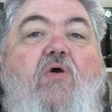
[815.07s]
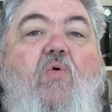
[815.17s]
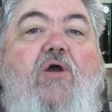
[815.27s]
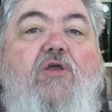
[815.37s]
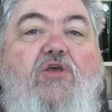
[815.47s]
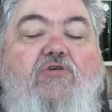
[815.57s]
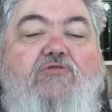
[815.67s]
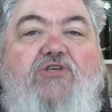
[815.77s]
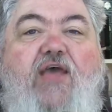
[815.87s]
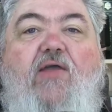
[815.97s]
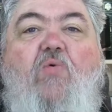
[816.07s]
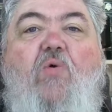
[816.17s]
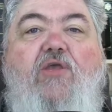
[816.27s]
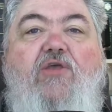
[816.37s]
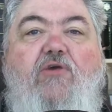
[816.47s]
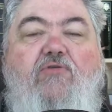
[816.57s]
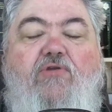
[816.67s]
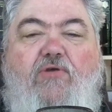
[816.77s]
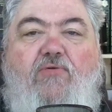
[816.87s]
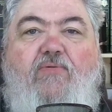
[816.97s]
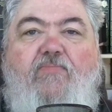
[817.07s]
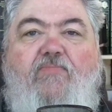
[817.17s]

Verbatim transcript: what you say and what you do.